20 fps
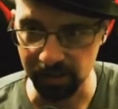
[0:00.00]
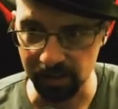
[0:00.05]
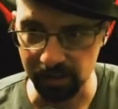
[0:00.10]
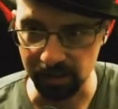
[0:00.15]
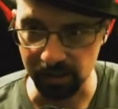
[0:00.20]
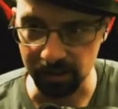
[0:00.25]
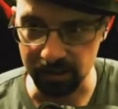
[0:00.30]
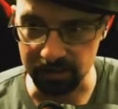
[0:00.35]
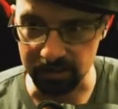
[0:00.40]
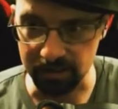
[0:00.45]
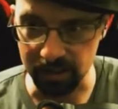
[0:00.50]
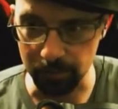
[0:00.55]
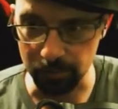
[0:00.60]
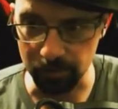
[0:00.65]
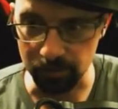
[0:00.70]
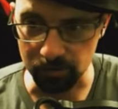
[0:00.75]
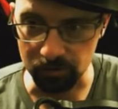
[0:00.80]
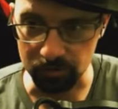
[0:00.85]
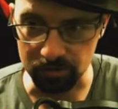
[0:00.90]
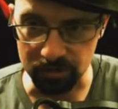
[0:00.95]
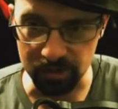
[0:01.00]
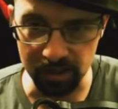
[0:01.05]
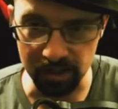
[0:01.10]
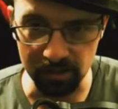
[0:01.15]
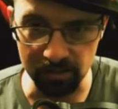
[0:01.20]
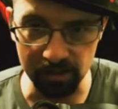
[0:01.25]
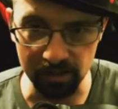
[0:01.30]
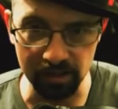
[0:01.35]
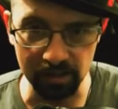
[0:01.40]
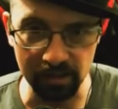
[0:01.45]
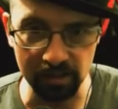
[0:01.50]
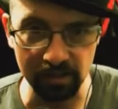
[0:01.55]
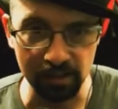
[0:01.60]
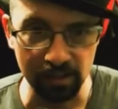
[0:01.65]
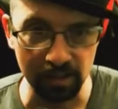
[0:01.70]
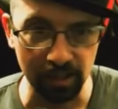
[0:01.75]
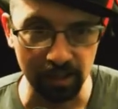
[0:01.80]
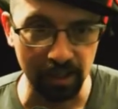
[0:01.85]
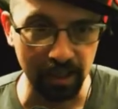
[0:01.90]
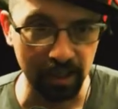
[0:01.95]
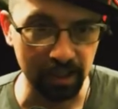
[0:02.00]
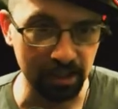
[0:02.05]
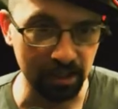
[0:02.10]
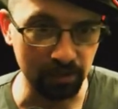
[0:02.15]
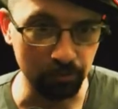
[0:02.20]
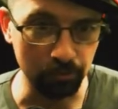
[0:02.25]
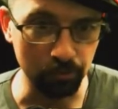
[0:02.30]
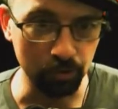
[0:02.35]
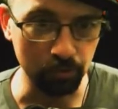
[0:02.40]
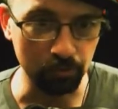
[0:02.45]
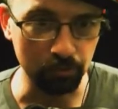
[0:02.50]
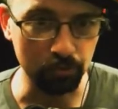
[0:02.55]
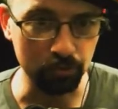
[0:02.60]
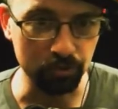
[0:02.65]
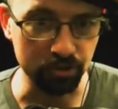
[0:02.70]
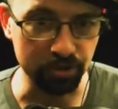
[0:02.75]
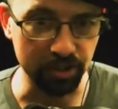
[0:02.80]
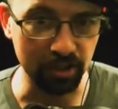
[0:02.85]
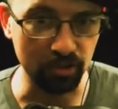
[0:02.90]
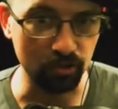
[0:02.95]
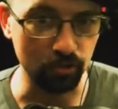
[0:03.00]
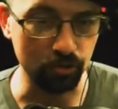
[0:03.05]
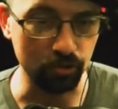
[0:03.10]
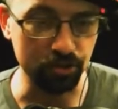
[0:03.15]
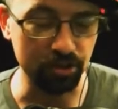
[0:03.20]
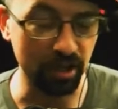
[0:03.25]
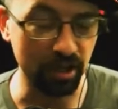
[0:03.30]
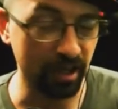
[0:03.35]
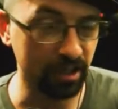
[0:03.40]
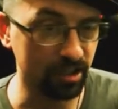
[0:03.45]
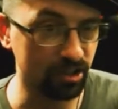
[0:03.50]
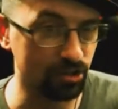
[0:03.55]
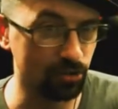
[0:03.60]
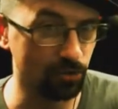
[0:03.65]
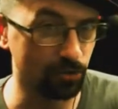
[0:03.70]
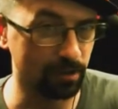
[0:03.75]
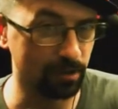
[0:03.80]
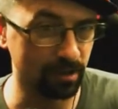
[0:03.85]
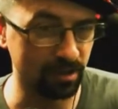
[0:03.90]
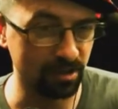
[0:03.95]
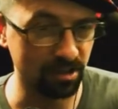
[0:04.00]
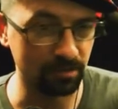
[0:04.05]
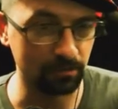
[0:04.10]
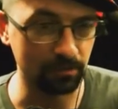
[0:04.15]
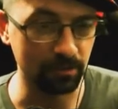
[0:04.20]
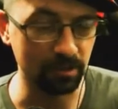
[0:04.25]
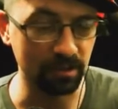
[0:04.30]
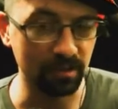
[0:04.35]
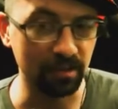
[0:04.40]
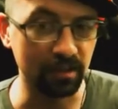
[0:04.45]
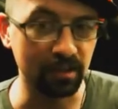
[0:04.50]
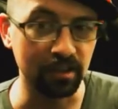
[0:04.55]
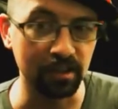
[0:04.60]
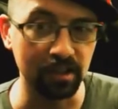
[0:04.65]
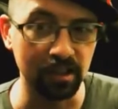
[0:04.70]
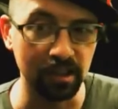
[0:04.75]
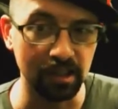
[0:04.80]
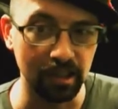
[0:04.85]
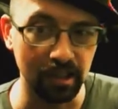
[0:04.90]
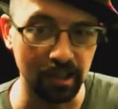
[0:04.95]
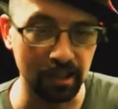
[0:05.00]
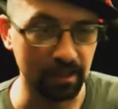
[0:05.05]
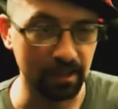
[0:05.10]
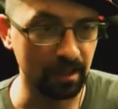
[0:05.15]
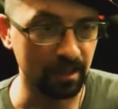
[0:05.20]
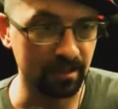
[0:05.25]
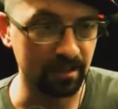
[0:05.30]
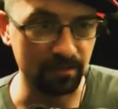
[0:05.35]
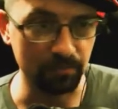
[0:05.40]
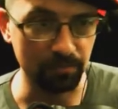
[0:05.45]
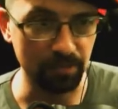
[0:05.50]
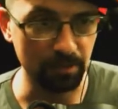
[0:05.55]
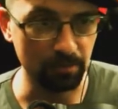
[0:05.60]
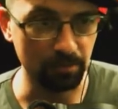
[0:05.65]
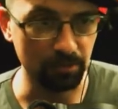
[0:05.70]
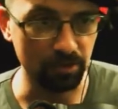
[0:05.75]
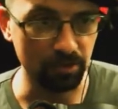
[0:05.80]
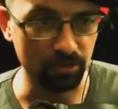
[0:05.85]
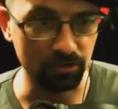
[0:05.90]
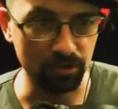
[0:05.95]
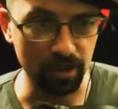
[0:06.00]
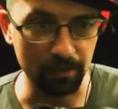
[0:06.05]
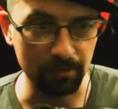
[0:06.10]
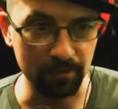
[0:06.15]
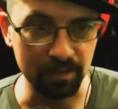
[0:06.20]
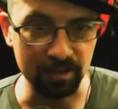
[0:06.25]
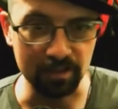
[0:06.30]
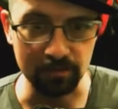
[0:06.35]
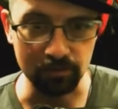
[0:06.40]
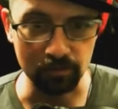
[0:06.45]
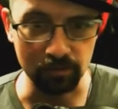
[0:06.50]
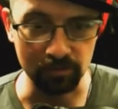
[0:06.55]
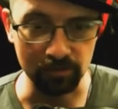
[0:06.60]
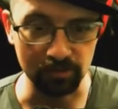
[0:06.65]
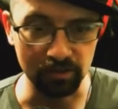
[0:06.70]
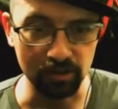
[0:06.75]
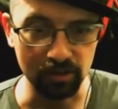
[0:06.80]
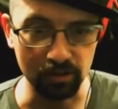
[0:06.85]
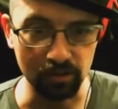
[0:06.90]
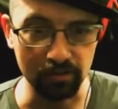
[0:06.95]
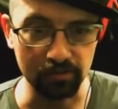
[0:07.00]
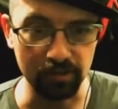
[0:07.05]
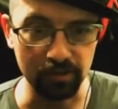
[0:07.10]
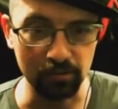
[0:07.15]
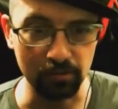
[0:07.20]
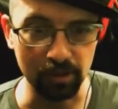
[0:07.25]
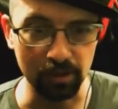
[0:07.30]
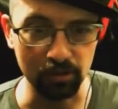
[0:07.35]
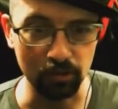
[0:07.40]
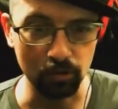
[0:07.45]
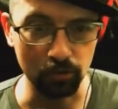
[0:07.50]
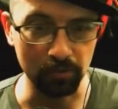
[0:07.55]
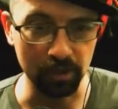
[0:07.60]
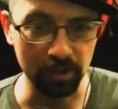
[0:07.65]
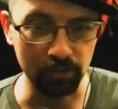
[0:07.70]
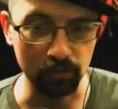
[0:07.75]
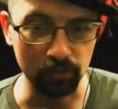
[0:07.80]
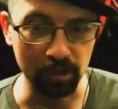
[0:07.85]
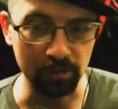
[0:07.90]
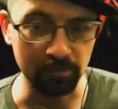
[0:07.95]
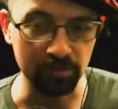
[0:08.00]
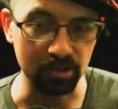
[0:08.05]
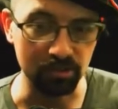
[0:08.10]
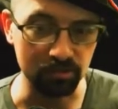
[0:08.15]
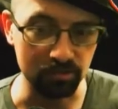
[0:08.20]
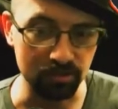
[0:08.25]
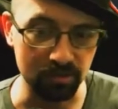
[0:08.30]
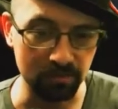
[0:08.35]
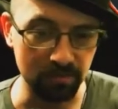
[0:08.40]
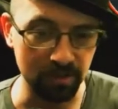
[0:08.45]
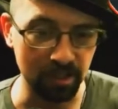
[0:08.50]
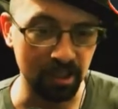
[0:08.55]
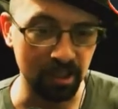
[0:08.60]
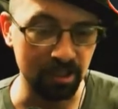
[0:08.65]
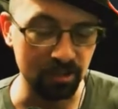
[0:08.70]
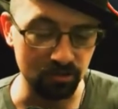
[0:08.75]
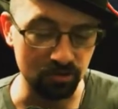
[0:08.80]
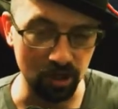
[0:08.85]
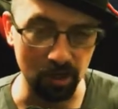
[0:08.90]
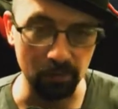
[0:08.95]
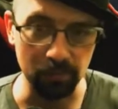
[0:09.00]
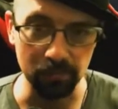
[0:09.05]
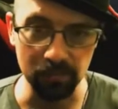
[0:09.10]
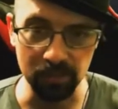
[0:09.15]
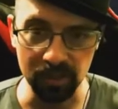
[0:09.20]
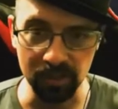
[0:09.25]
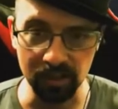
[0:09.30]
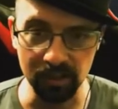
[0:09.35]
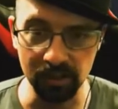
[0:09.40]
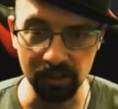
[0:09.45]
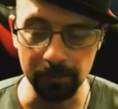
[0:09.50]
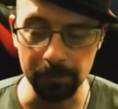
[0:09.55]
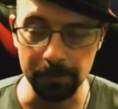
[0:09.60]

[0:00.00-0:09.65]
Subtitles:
I just type in Crusader here, and then boom, Crusader loot share. I could join this community and ask some people to drop me some, or if they don't mind running me through some things, dropping me gear.